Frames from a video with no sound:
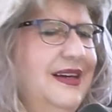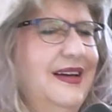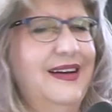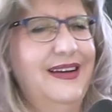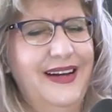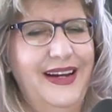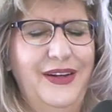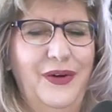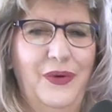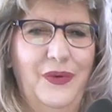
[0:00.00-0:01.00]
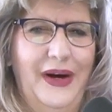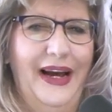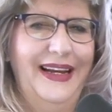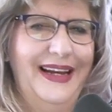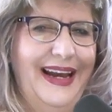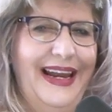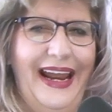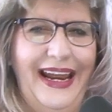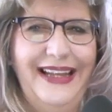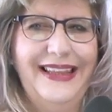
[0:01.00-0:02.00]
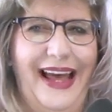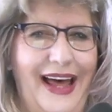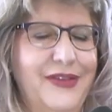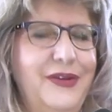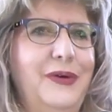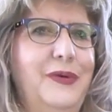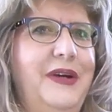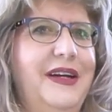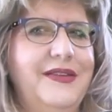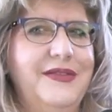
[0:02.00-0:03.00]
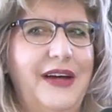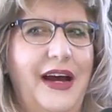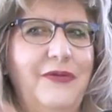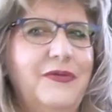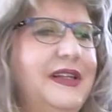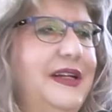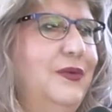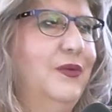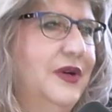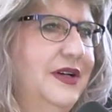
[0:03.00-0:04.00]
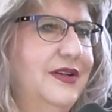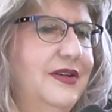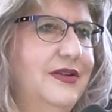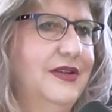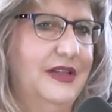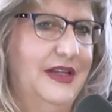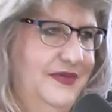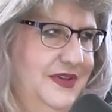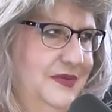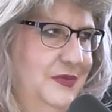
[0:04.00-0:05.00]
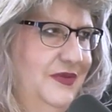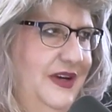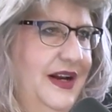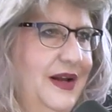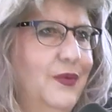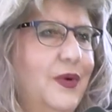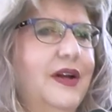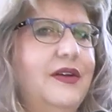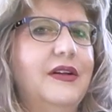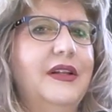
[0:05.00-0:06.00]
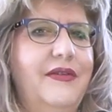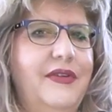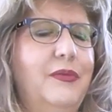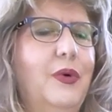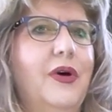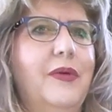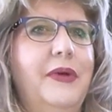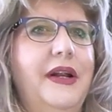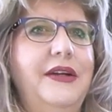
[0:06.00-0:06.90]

I know. I hate that too, because I really want to love this movie and I wanted to love it more, but